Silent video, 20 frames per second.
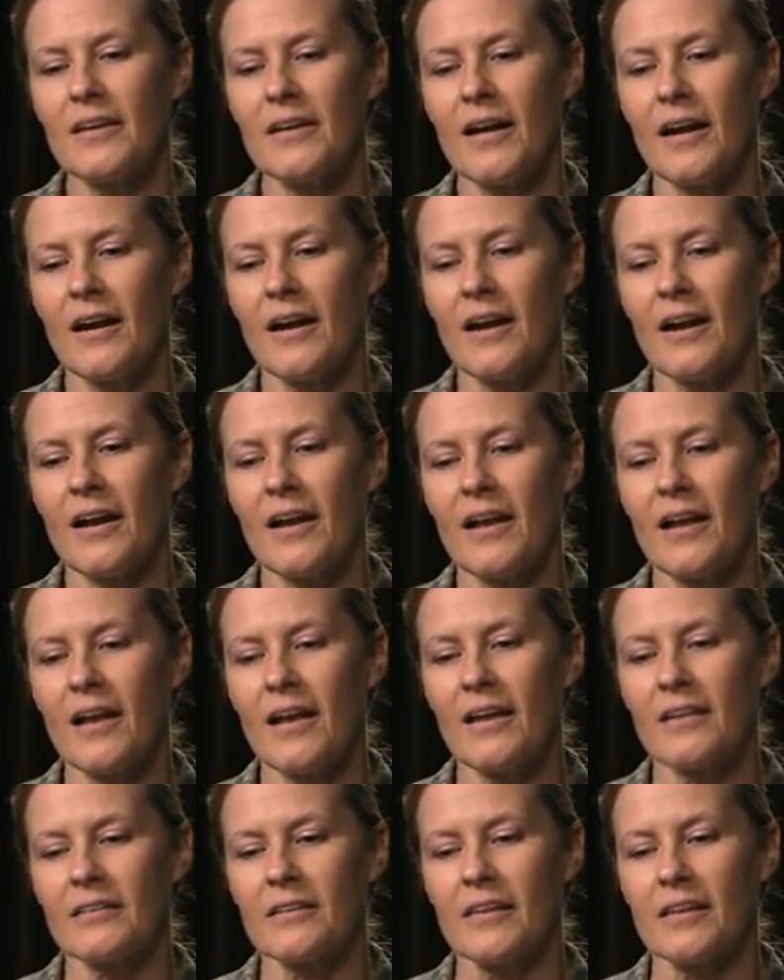
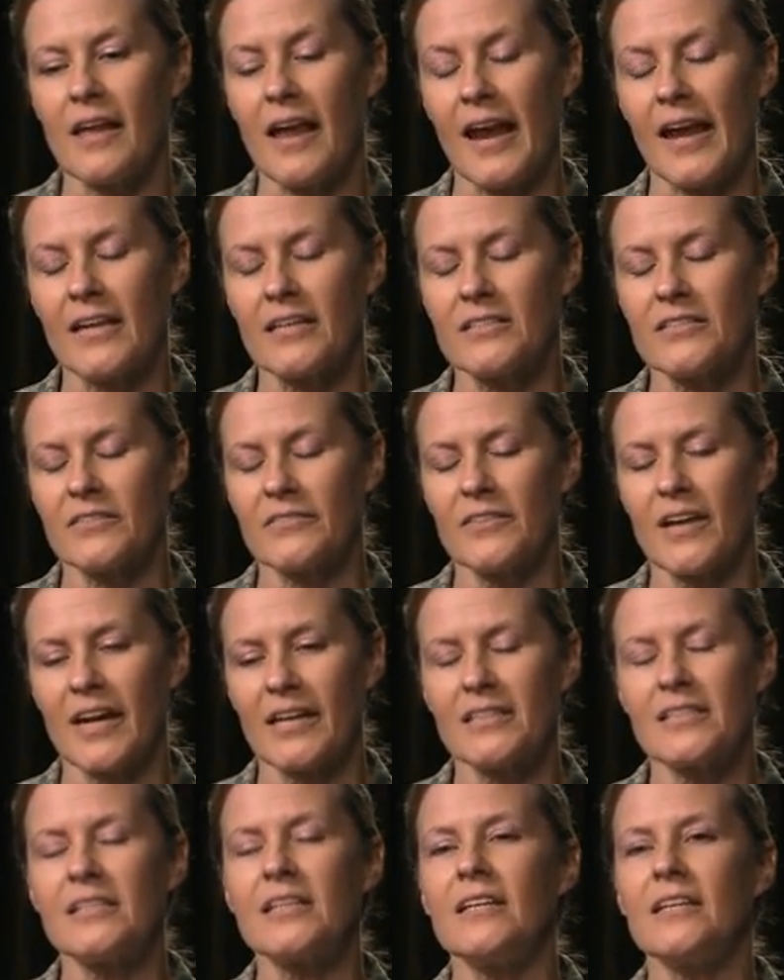At the age of
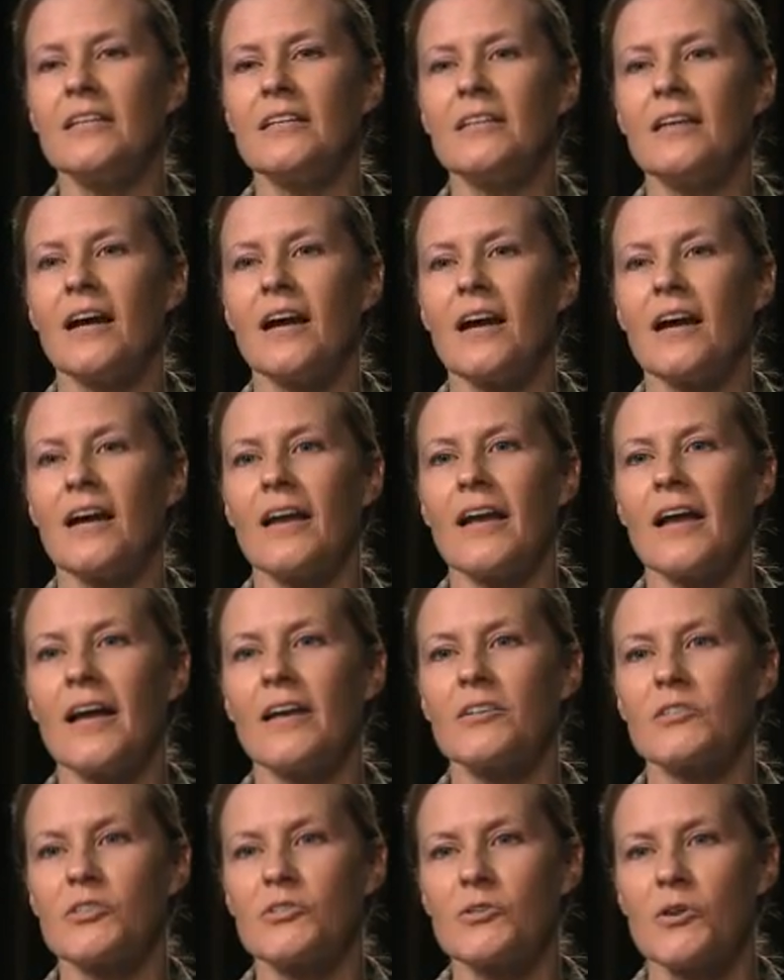19, I
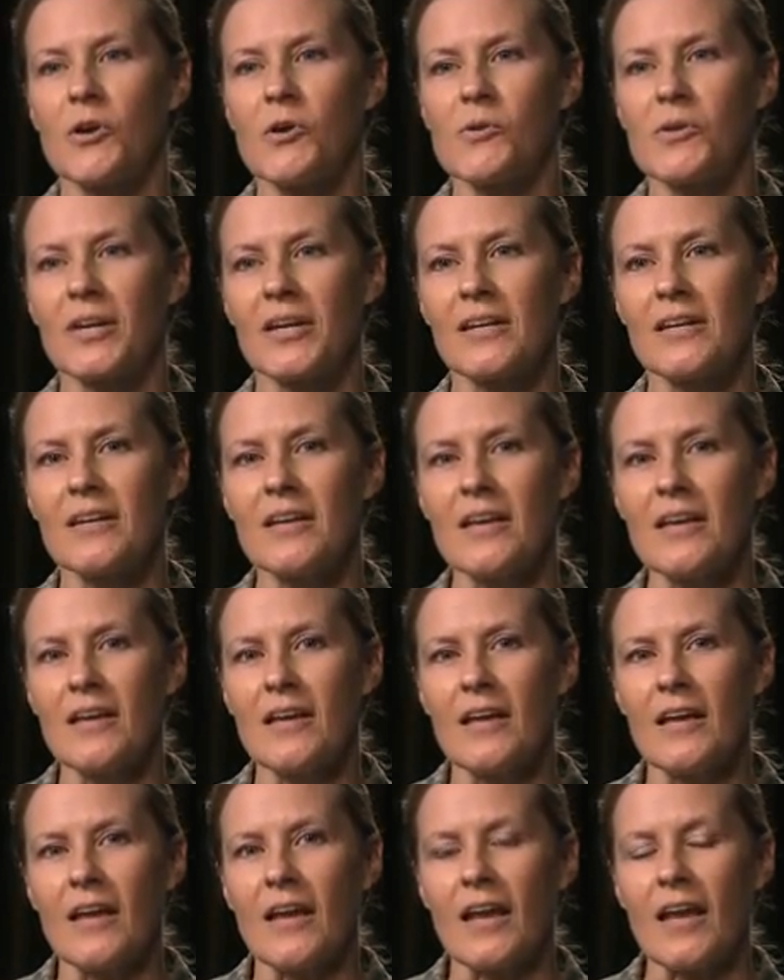had a stroke, and
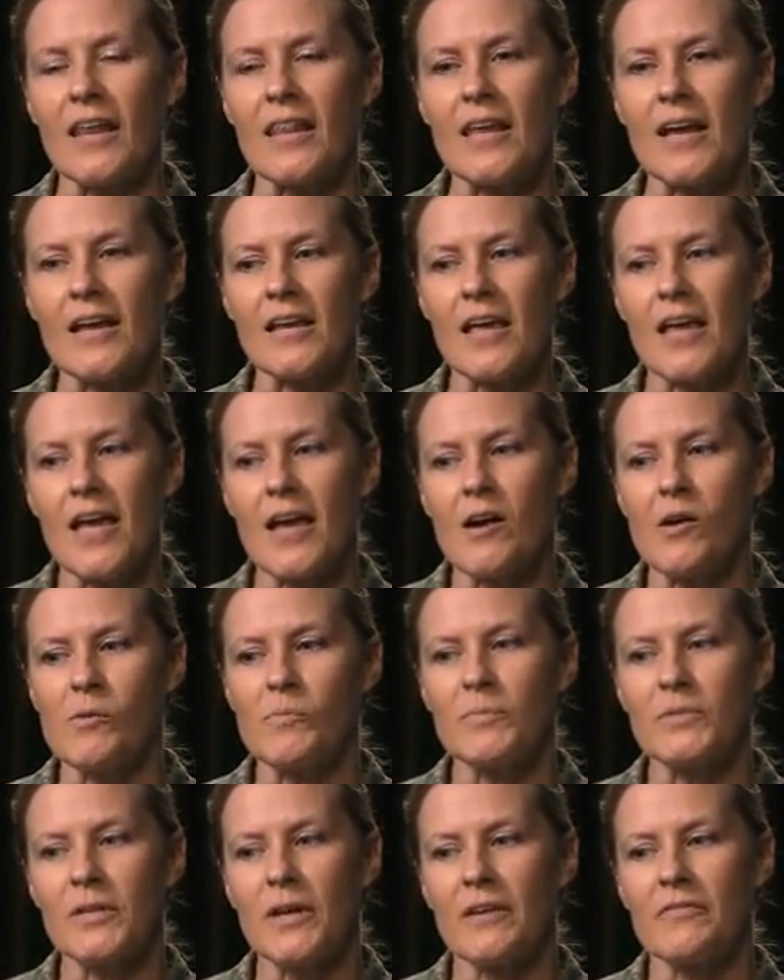that
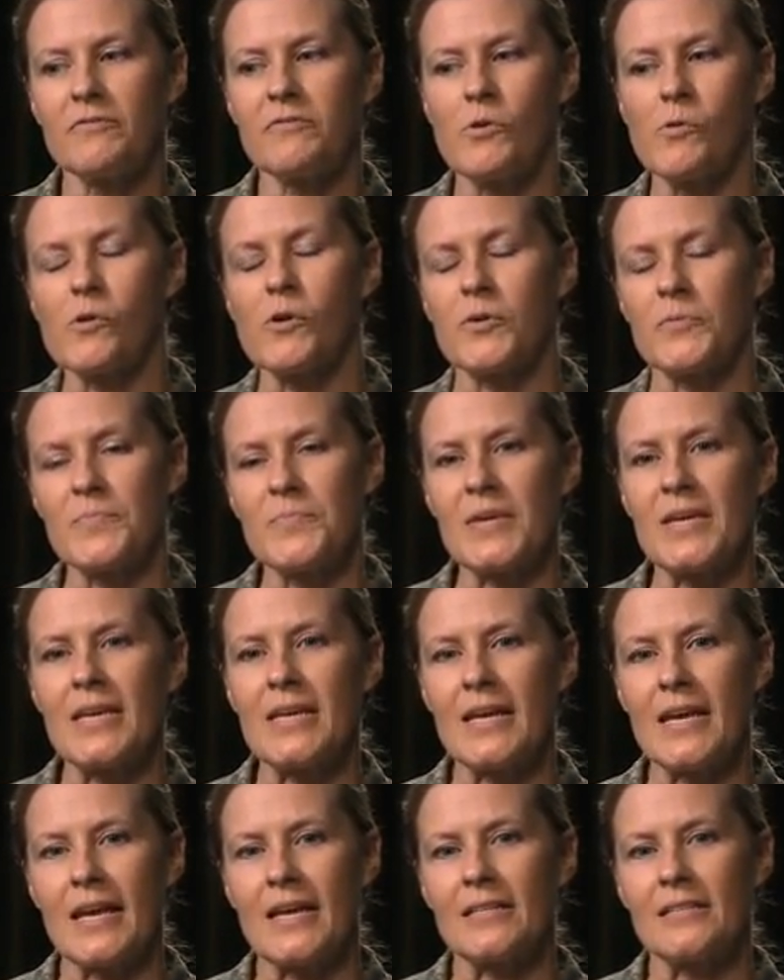helped form
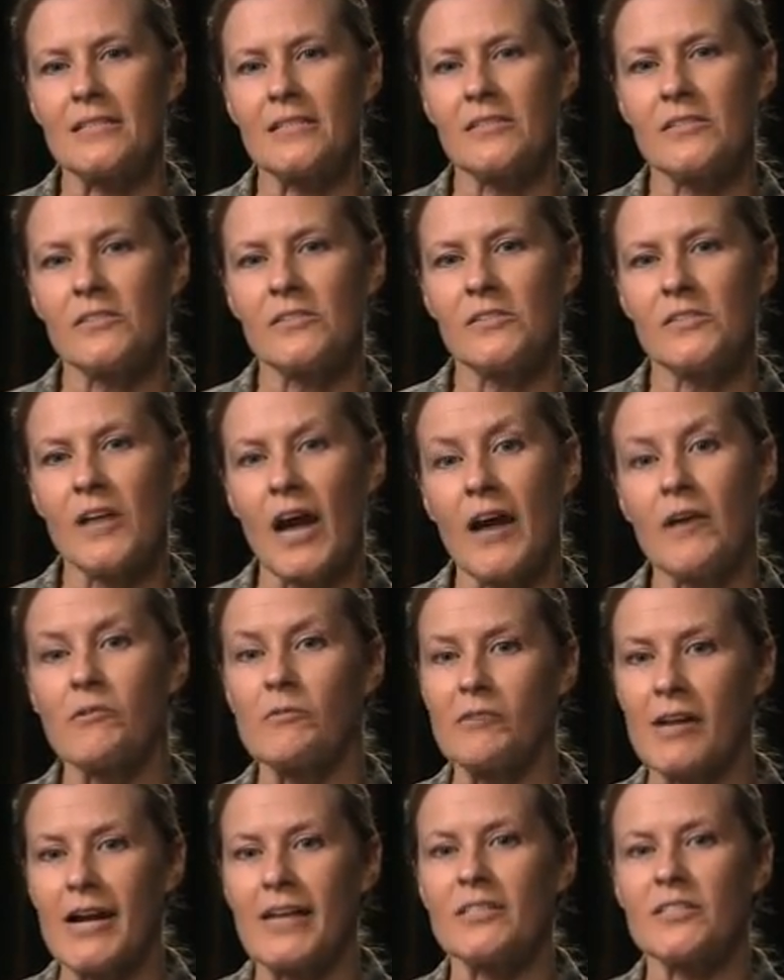me and to
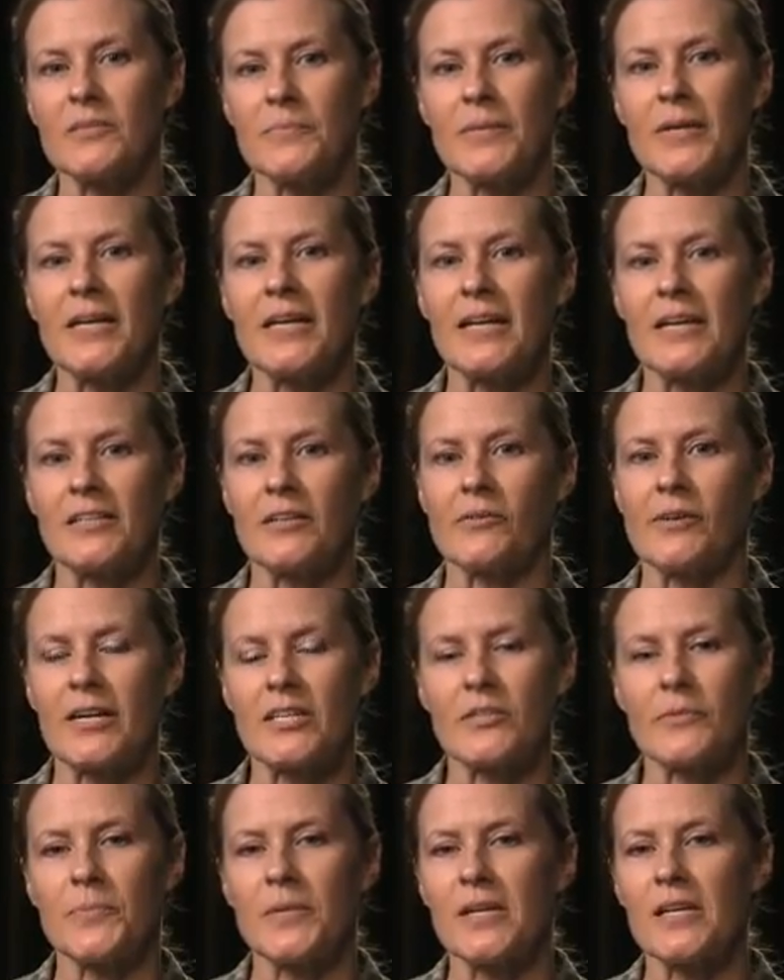direct me in a
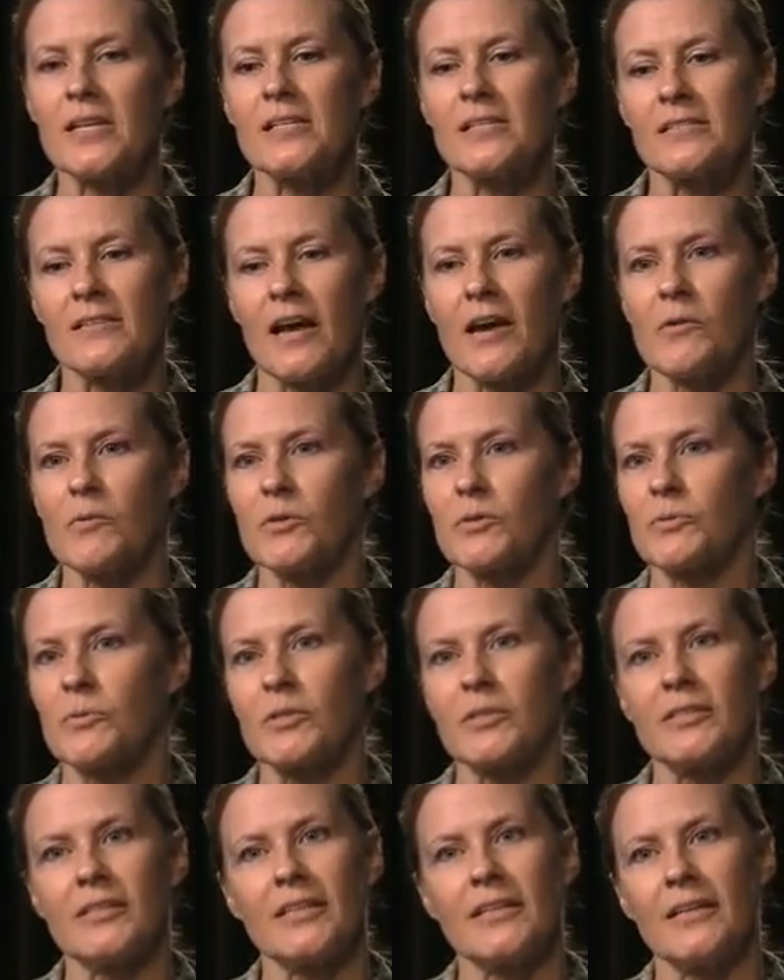direction, because I was
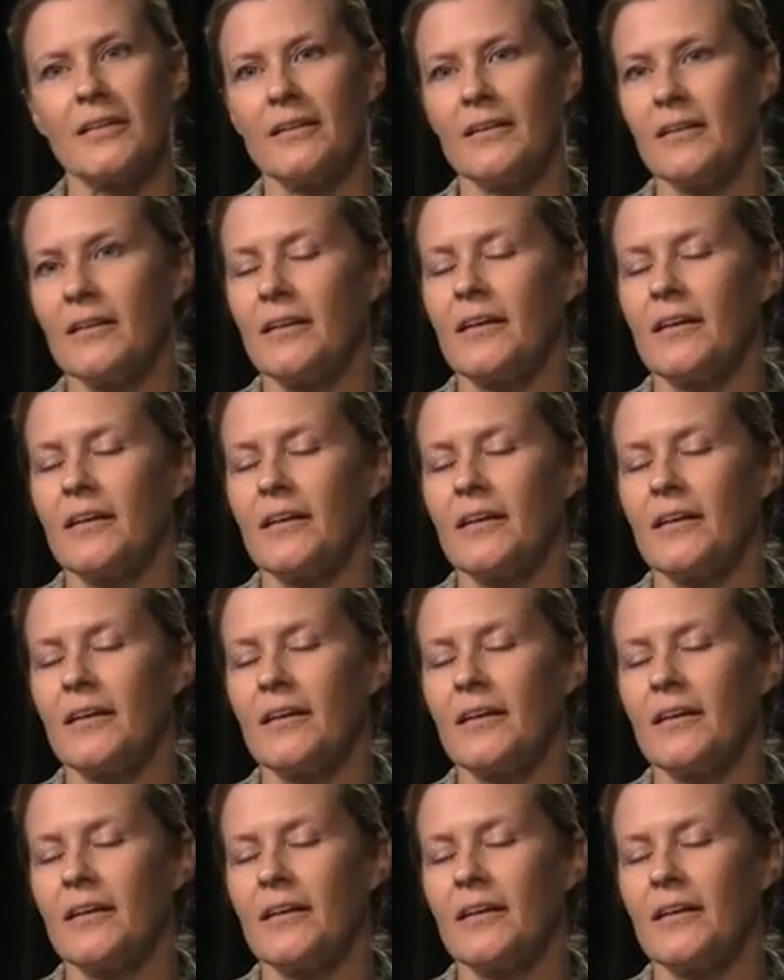really